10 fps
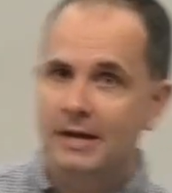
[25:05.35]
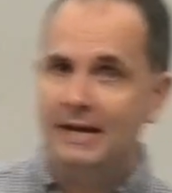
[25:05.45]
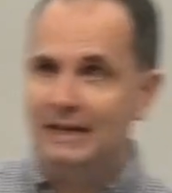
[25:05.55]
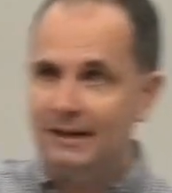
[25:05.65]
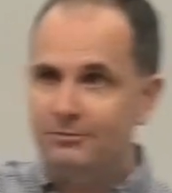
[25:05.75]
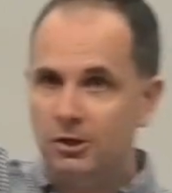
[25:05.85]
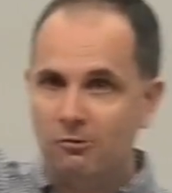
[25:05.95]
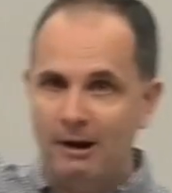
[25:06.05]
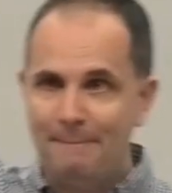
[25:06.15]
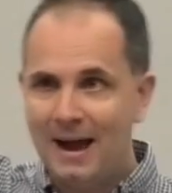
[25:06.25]
He leaves the
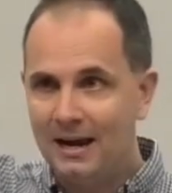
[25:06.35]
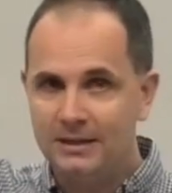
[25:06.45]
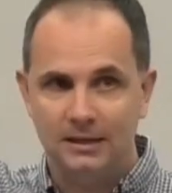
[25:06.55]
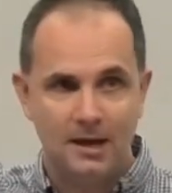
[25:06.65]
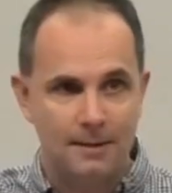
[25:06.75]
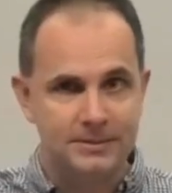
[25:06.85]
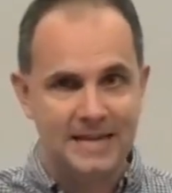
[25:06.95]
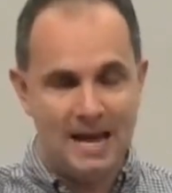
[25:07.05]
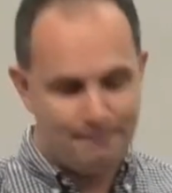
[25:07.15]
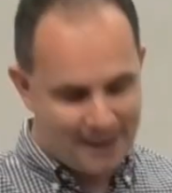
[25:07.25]
great palace and comes
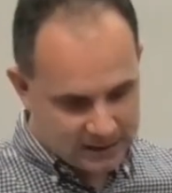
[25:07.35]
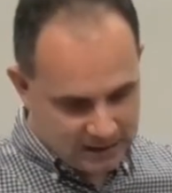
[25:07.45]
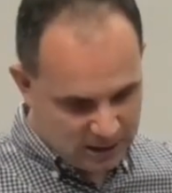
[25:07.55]
down back to